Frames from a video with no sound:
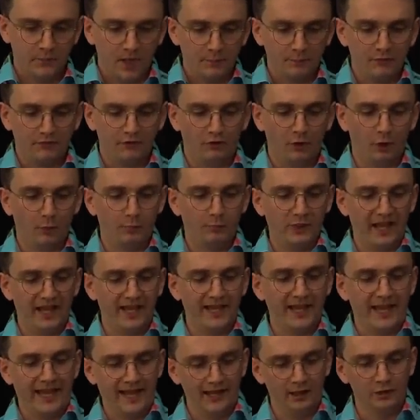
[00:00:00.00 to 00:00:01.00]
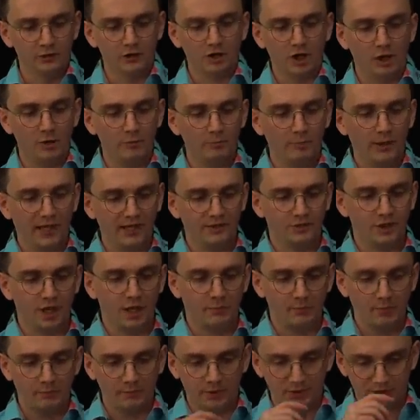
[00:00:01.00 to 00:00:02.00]
before being held up by
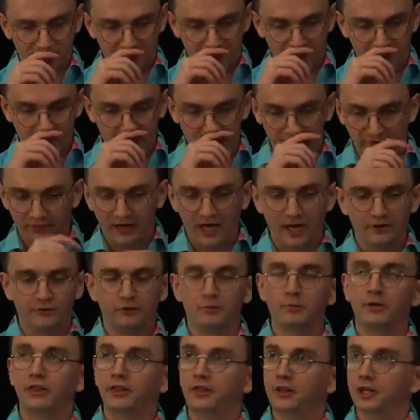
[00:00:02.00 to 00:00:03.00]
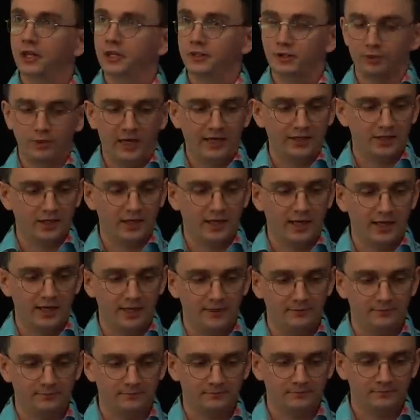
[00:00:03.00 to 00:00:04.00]
German machine gun fire from a third trench
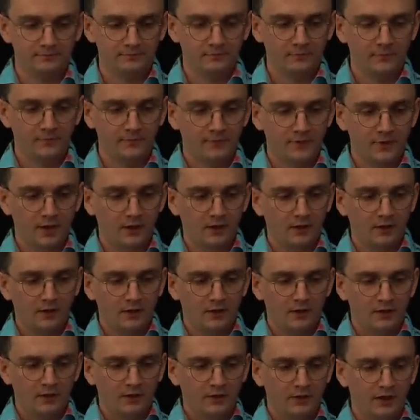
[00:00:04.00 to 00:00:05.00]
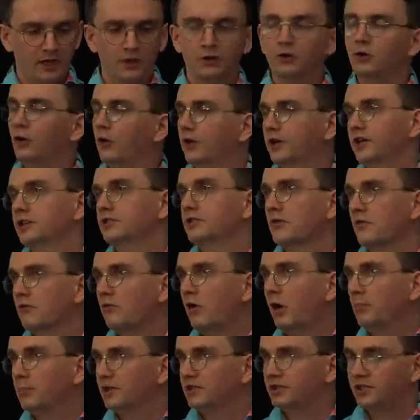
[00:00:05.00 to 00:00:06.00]
line. Now, according to
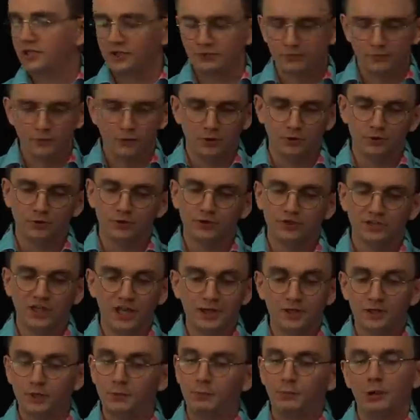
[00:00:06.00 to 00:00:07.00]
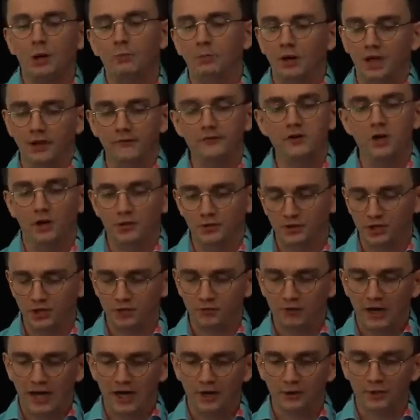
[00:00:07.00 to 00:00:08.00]
Roberts' rules, they should probably have gone to
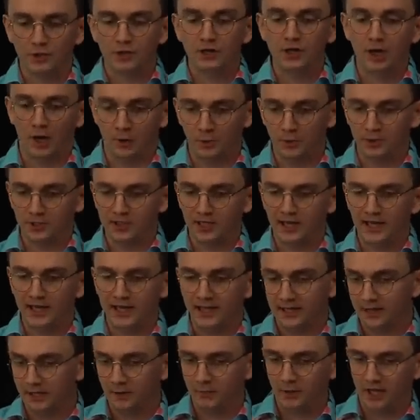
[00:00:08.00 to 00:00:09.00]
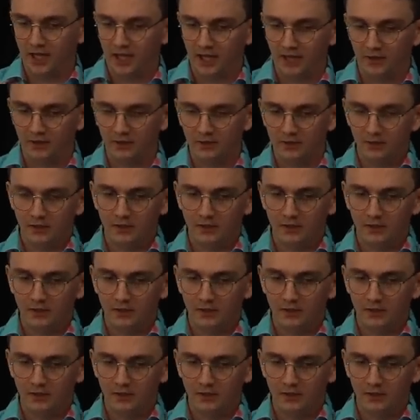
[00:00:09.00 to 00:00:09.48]
ground with no one to lead them here.